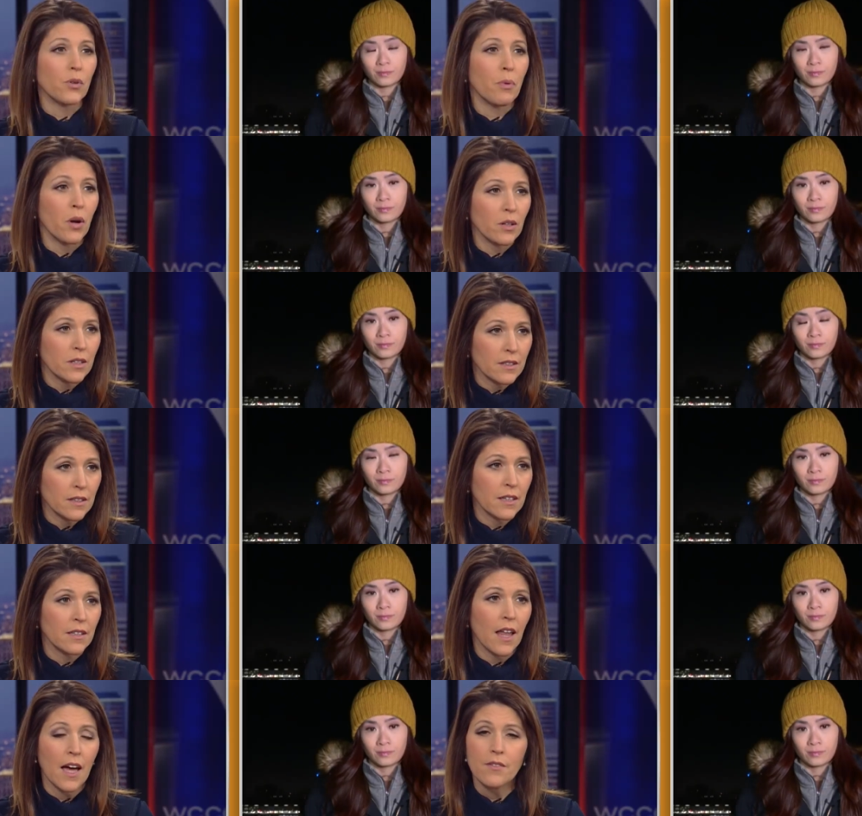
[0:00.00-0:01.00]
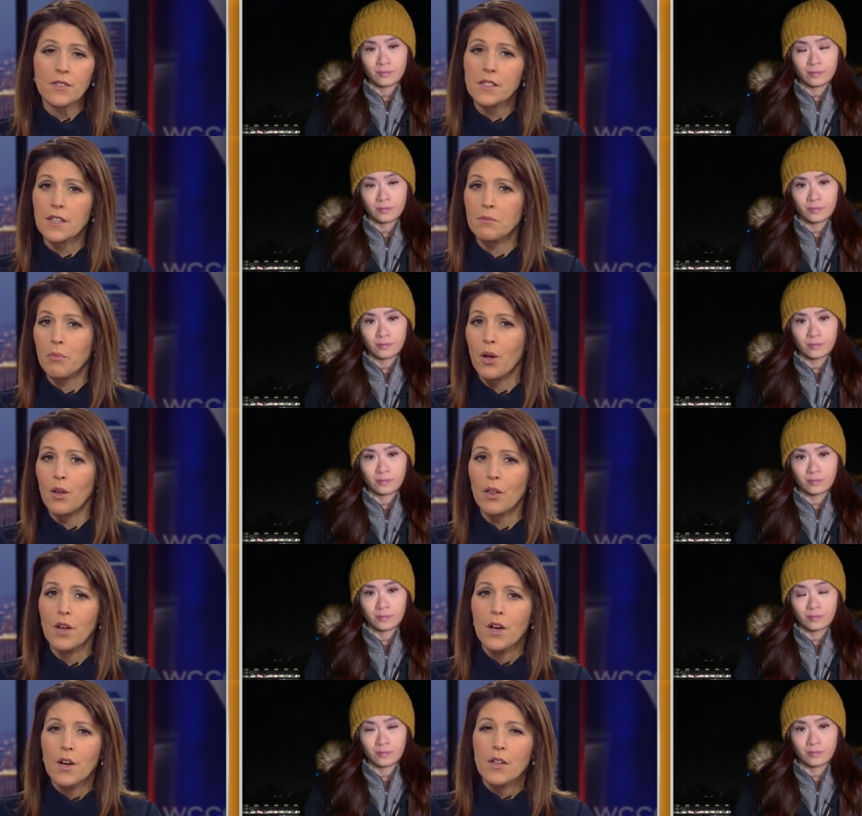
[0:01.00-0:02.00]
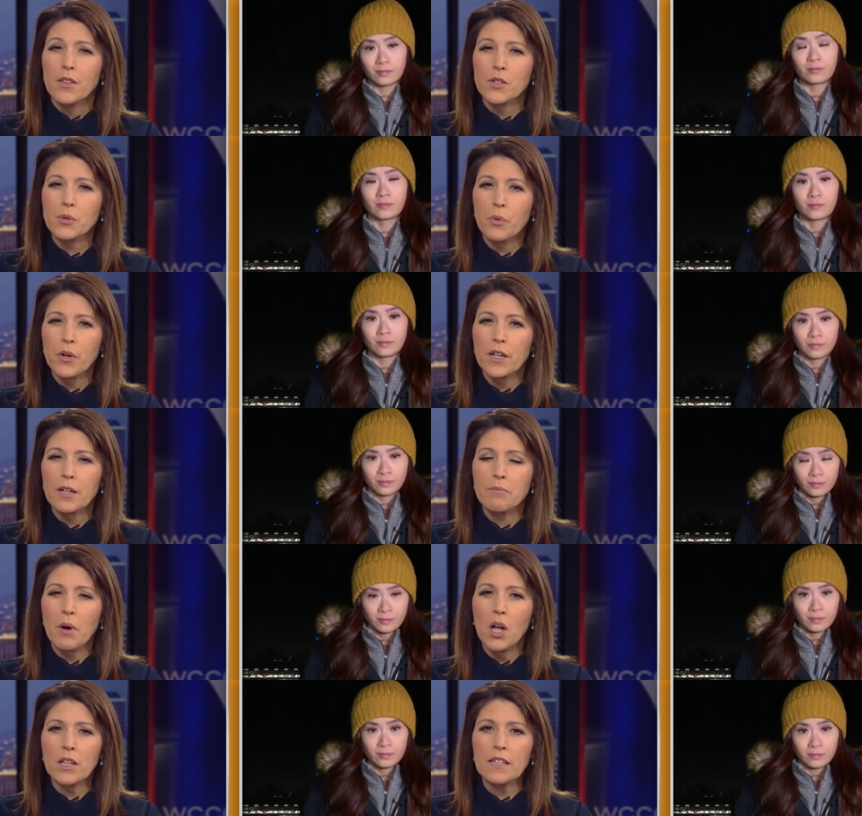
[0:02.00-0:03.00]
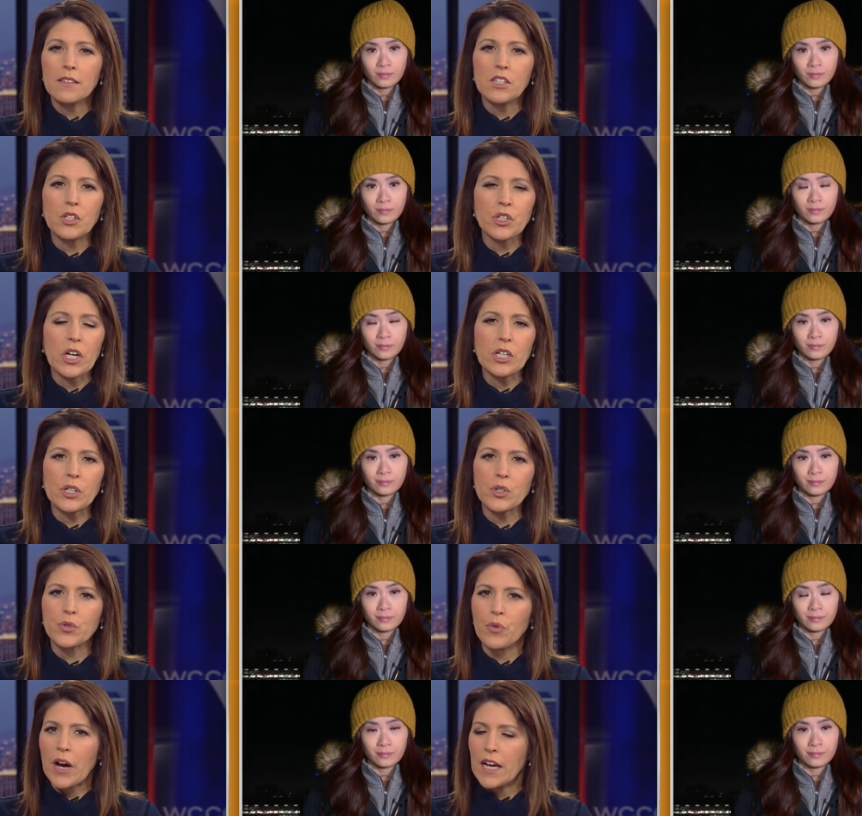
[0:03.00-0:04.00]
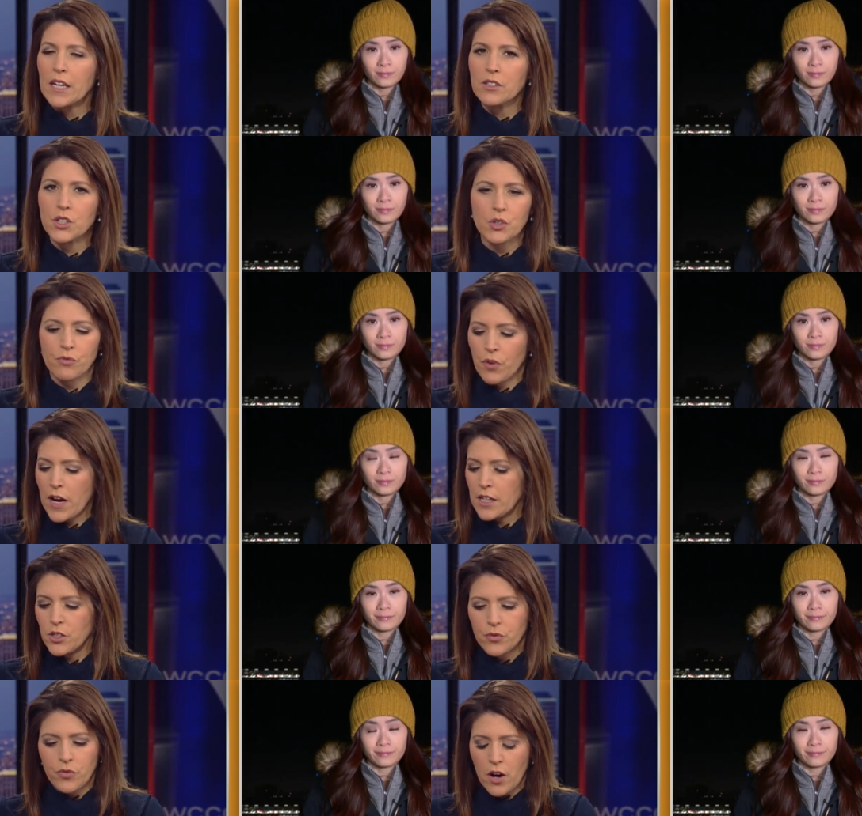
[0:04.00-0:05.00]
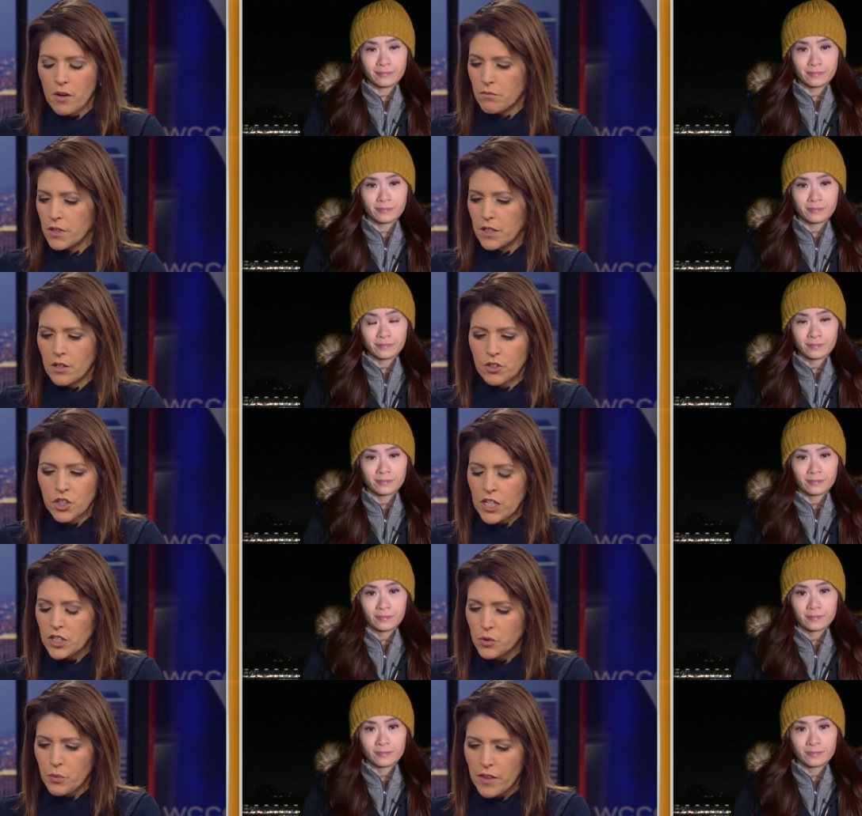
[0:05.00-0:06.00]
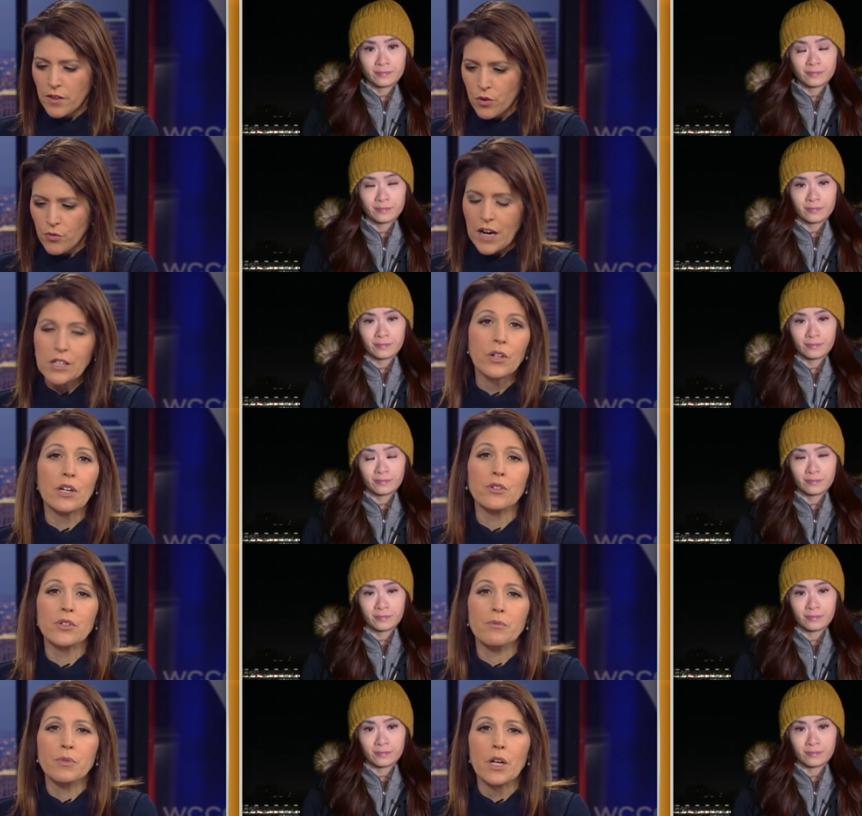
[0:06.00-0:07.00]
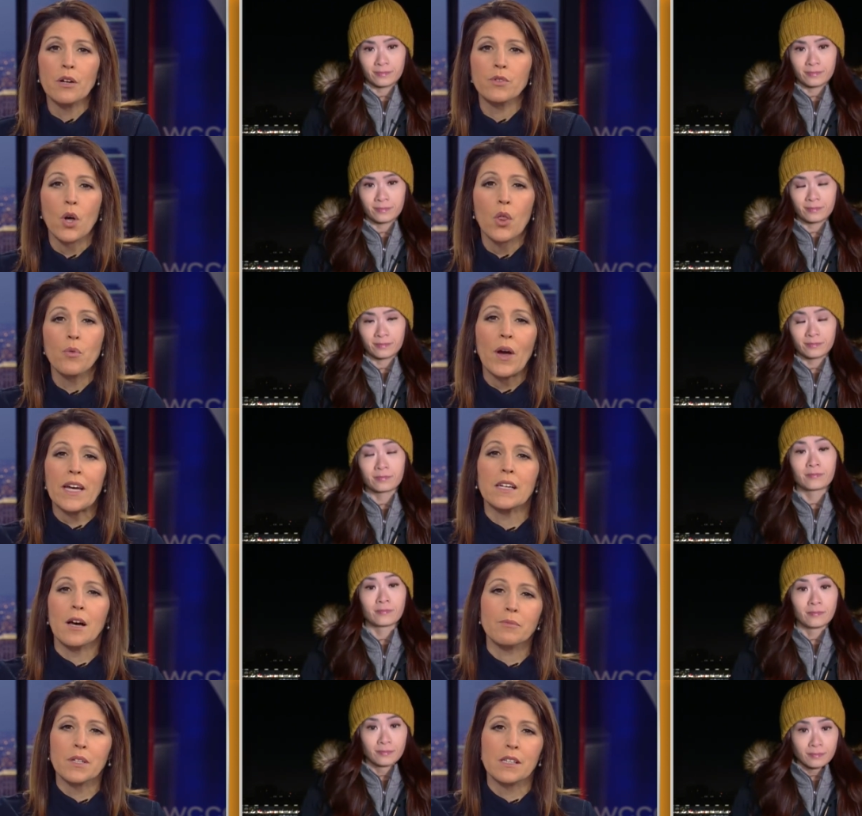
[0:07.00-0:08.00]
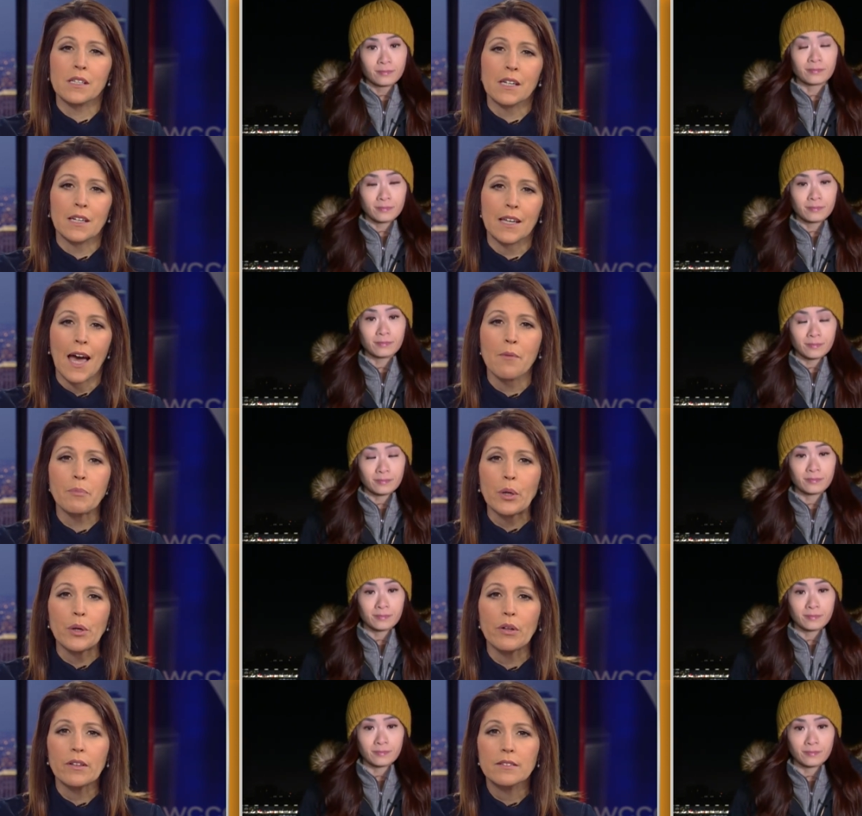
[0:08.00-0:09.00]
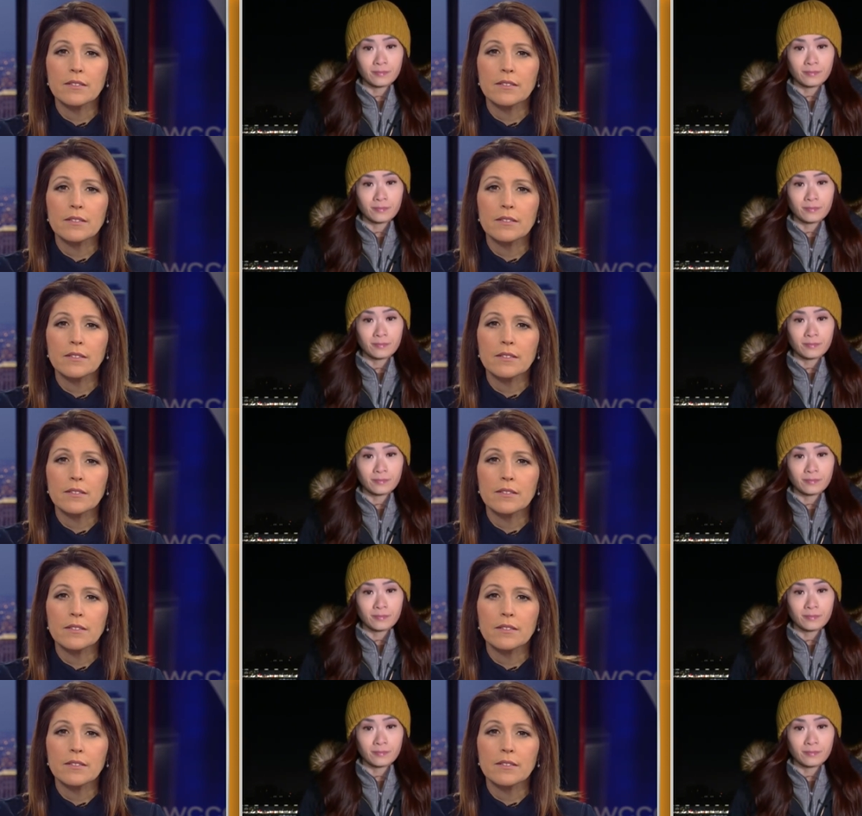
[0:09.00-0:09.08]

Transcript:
Speaker 1: Pauline Lee live in St. Paul this morning. And Pauline, these changes range, range from, you know, changes within the rec centers themselves all the way up to the state capitol.